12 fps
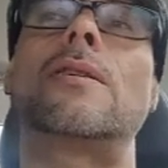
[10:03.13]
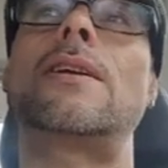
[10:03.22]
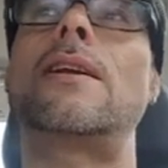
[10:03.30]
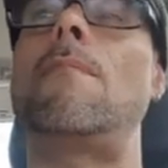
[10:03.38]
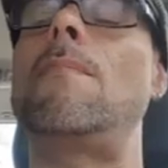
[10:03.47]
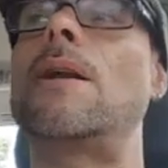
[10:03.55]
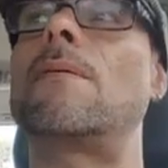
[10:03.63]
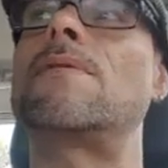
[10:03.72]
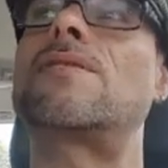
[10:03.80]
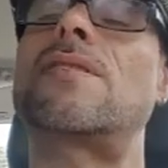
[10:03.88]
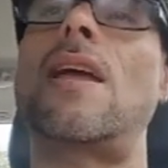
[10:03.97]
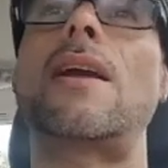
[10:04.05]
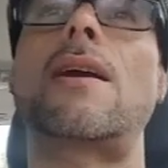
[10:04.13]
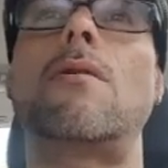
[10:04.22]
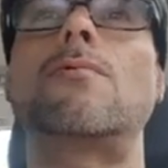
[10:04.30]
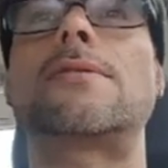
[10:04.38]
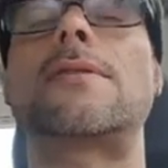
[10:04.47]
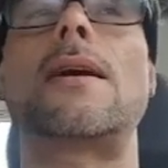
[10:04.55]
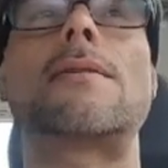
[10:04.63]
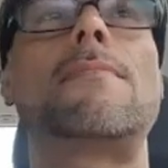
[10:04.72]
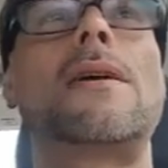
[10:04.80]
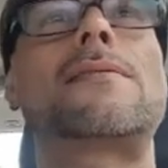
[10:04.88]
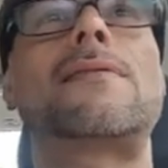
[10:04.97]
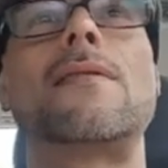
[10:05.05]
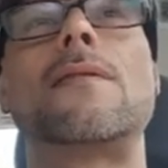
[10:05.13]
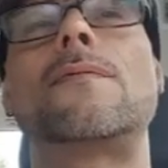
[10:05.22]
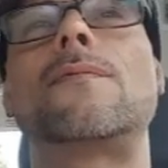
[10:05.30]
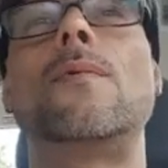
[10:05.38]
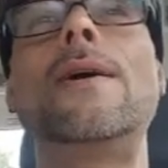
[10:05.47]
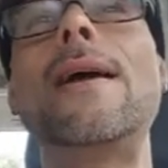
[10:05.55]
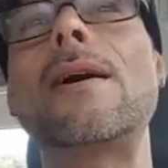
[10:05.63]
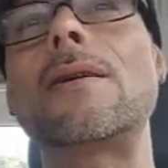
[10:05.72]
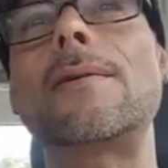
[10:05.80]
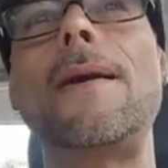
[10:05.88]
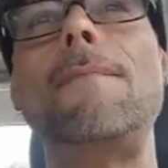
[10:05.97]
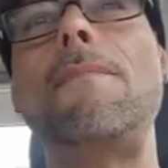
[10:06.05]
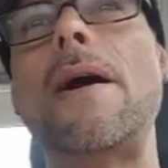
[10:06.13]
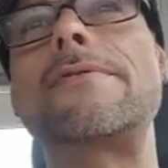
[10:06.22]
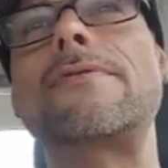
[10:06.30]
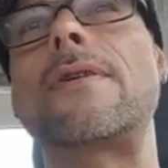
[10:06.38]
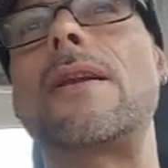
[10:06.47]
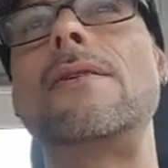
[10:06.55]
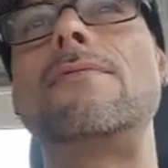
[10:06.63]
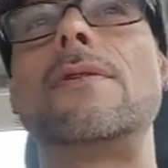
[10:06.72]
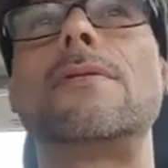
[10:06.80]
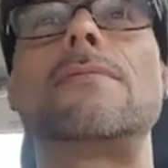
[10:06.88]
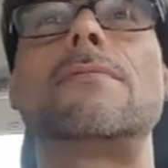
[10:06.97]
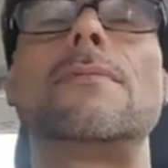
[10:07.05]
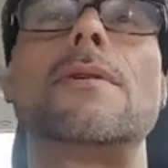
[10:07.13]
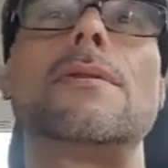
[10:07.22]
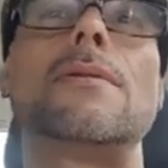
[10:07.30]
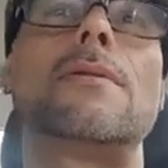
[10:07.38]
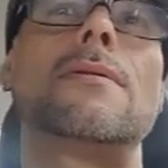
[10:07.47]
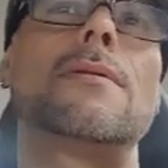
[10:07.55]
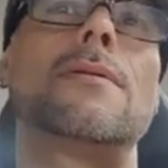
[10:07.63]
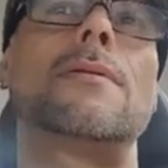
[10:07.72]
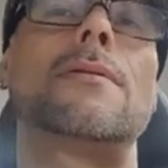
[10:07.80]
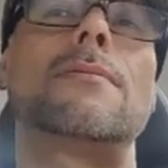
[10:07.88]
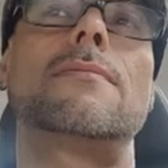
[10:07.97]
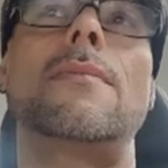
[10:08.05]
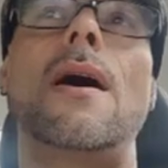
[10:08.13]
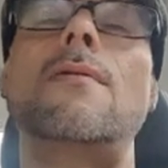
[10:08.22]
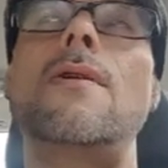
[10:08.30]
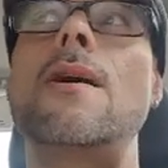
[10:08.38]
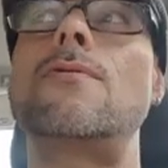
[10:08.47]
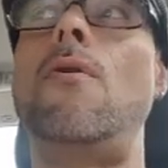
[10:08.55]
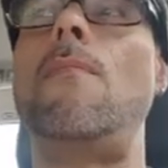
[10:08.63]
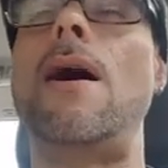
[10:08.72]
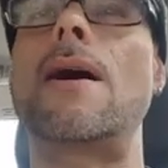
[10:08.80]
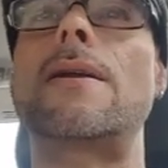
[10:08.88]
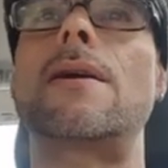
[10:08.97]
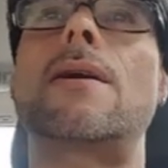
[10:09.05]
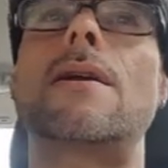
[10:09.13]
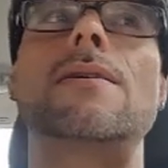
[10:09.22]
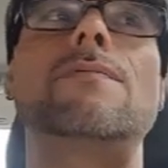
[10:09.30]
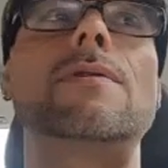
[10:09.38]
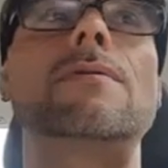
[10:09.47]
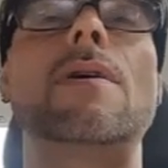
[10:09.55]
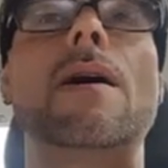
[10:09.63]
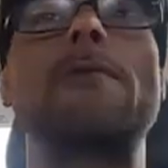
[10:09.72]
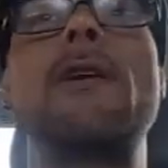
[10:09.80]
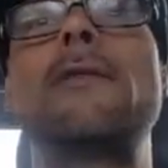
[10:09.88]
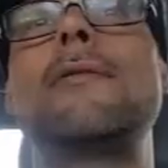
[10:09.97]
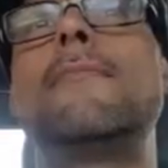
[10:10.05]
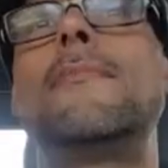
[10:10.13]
Then I made a mistake. I was telling myself, when I'm gonna get back to Cleveland? I don't have nobody in Cleveland. I don't have the